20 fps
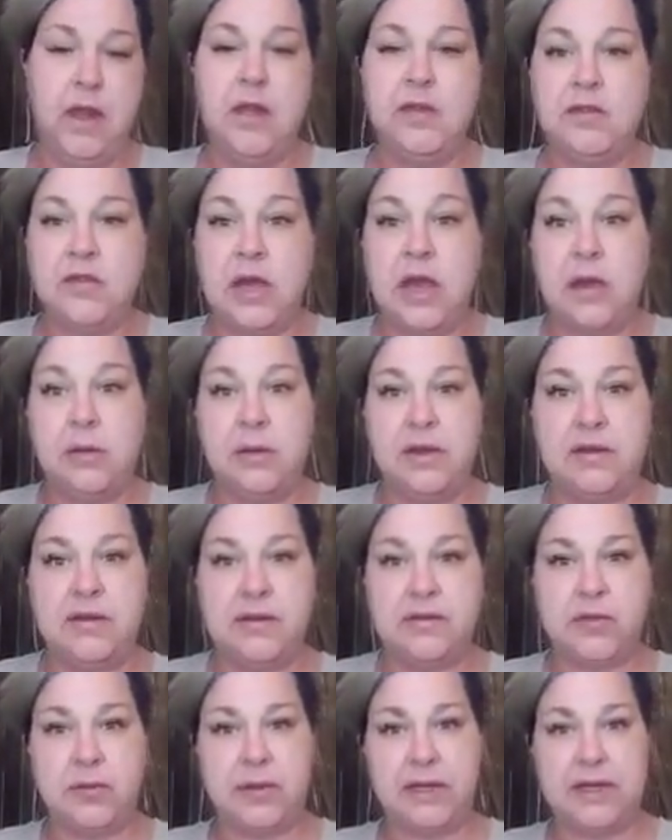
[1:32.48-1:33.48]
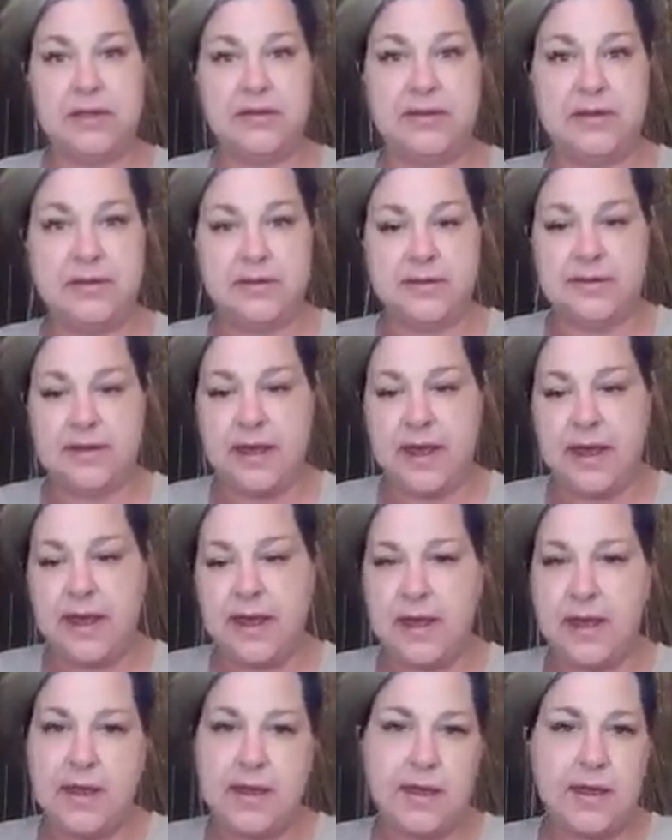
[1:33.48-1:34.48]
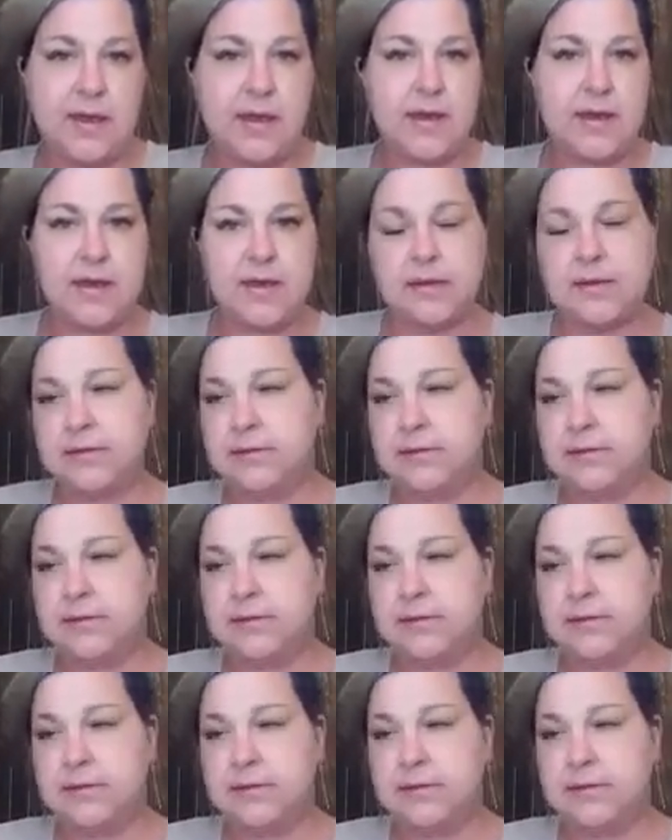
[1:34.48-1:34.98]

So how is everybody today?